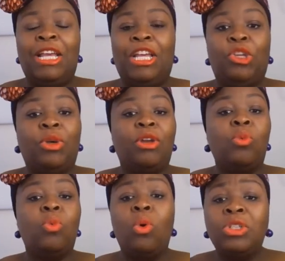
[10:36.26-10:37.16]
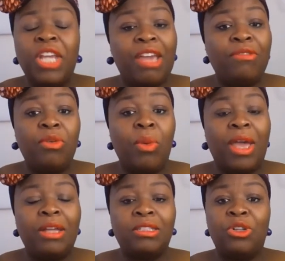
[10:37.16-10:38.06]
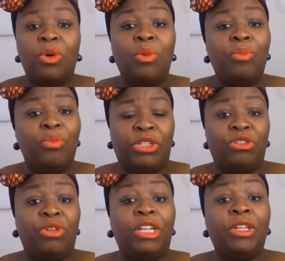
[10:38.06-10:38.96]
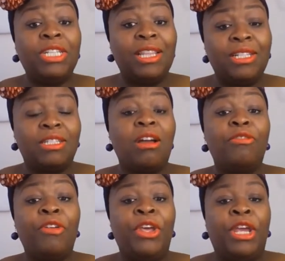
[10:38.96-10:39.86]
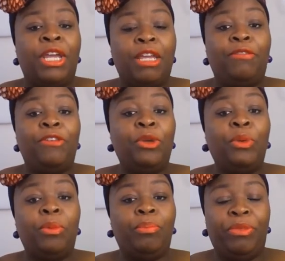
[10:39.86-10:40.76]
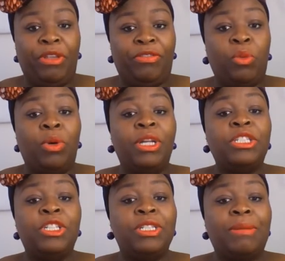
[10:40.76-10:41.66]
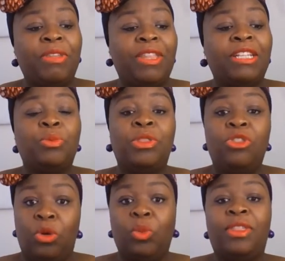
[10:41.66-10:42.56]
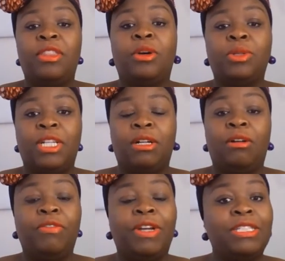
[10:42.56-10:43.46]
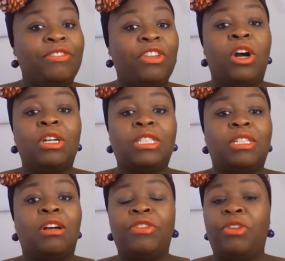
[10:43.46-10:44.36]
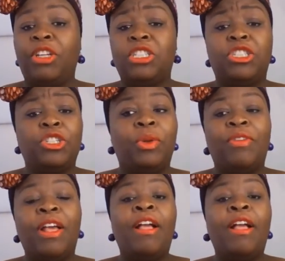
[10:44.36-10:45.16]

You can walk to everywhere, so which is really good. And staff, if you wanted to do something that's not within the hotel confines, if you ask staff directions to go in,